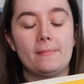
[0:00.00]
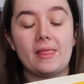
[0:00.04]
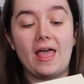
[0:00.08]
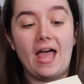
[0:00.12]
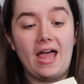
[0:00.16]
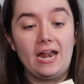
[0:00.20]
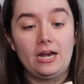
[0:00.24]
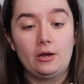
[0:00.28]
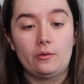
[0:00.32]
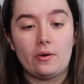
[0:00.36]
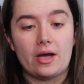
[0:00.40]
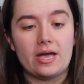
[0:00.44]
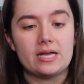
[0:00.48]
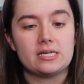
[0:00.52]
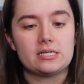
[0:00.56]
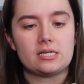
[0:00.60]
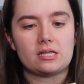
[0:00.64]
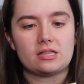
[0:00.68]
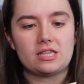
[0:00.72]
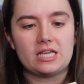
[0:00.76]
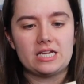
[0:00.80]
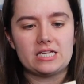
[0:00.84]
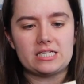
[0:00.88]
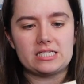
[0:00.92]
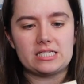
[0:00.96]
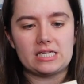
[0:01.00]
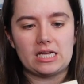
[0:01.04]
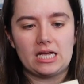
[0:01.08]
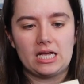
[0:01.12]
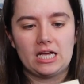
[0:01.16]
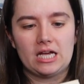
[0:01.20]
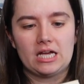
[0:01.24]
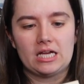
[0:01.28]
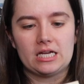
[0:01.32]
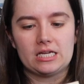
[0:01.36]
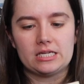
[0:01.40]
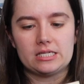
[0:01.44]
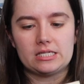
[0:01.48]
Anyways, this
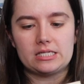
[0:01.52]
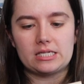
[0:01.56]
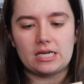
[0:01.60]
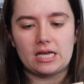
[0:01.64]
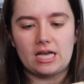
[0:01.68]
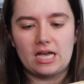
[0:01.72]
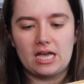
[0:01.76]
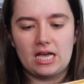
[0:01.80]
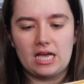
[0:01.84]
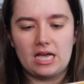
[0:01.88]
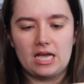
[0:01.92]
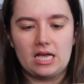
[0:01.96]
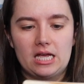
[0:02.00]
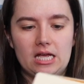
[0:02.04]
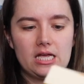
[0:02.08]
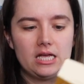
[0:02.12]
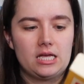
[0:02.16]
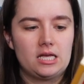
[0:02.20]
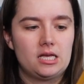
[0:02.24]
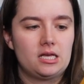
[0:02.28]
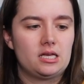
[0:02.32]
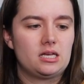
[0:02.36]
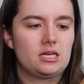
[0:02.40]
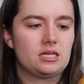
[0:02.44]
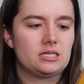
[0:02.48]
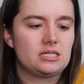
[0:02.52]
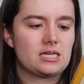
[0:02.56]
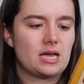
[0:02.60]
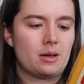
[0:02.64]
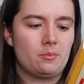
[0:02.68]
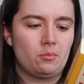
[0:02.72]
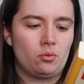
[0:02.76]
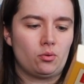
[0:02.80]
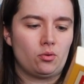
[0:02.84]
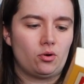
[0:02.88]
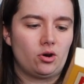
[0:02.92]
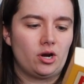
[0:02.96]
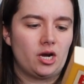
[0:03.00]
is a
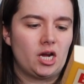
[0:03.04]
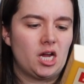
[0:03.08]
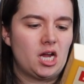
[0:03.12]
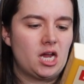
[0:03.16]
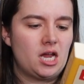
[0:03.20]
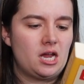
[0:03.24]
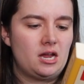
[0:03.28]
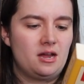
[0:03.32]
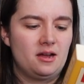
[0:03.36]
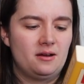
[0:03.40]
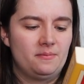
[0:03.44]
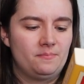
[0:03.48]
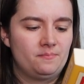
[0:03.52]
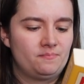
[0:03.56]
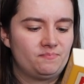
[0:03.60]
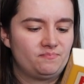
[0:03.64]
contemporary